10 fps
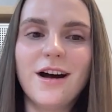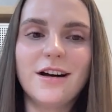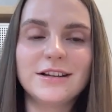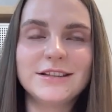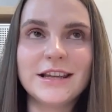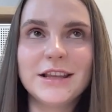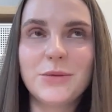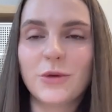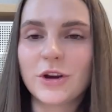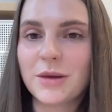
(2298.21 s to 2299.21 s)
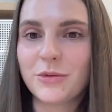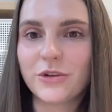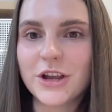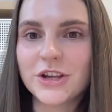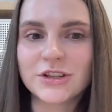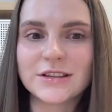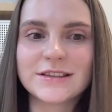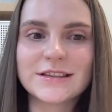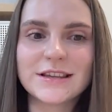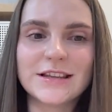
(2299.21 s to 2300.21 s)
daily work operations,
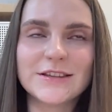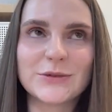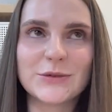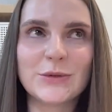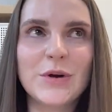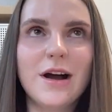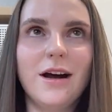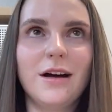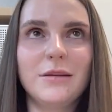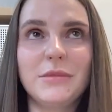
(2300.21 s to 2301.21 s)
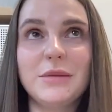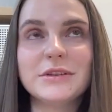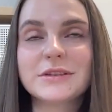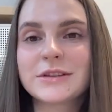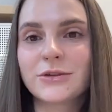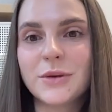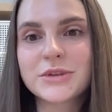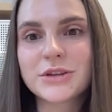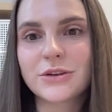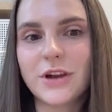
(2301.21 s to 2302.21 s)
into maybe
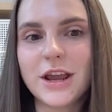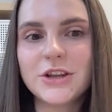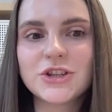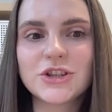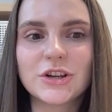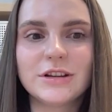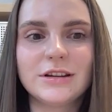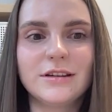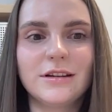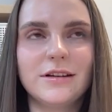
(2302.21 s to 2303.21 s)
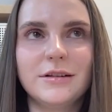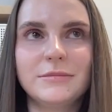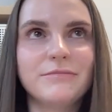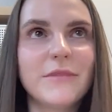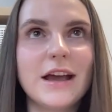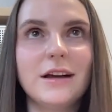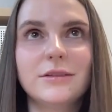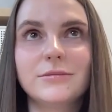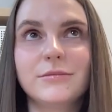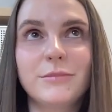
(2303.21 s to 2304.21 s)
scripts creation,
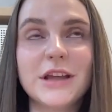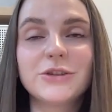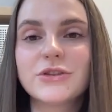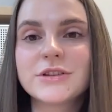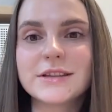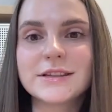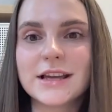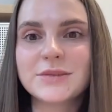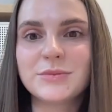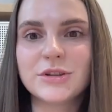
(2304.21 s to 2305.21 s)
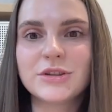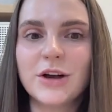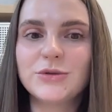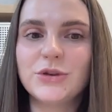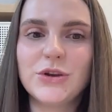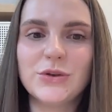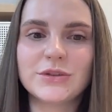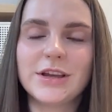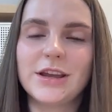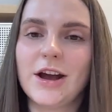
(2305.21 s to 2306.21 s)
metrics assessment? How do you
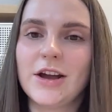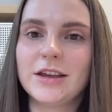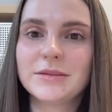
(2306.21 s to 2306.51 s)
use AI?